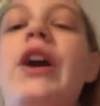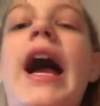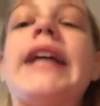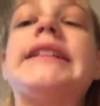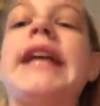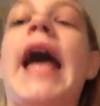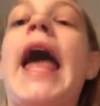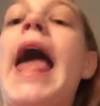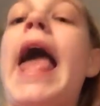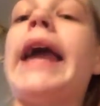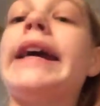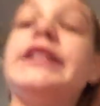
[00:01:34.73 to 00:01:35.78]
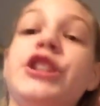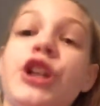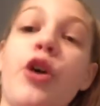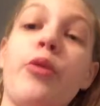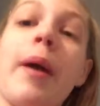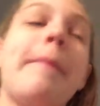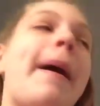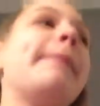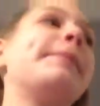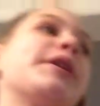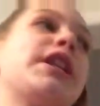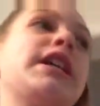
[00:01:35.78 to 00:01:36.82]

guys and to remember